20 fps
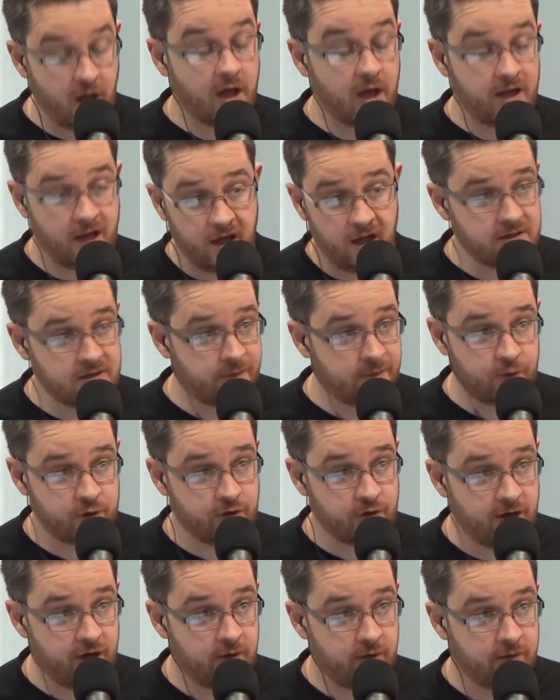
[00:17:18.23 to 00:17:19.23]
He lost the first
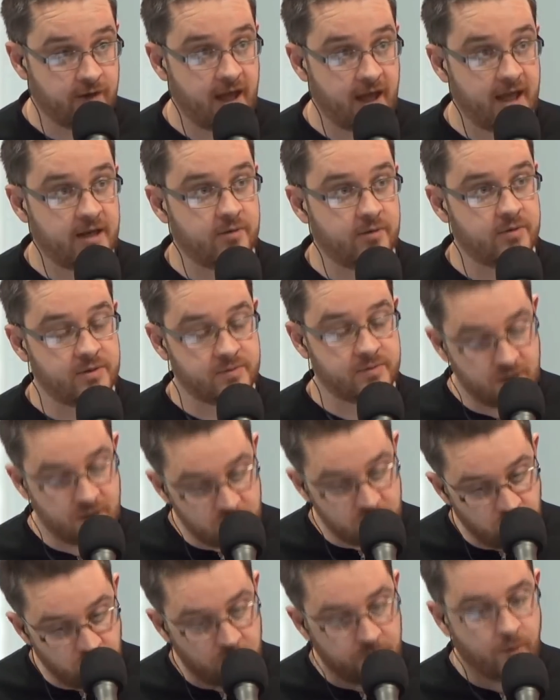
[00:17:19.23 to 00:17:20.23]
round, and
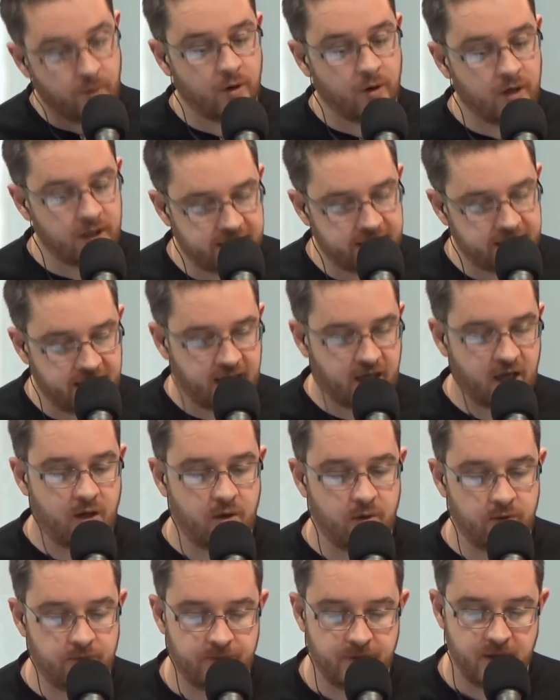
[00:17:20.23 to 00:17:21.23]
it took him a while to get
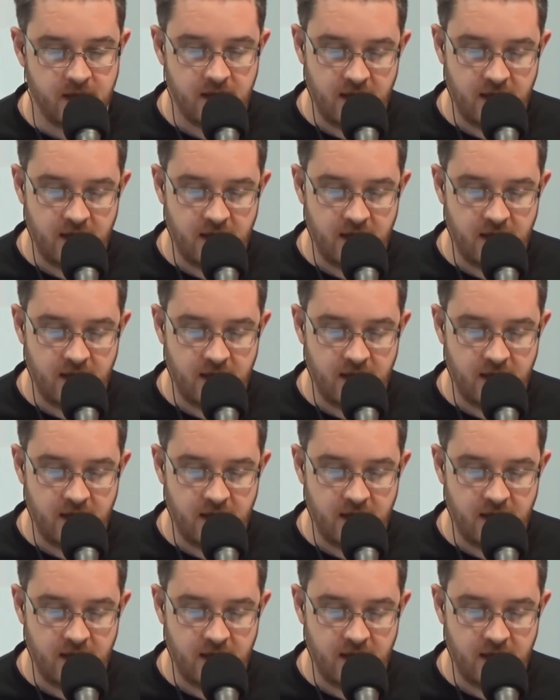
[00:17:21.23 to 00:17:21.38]
going.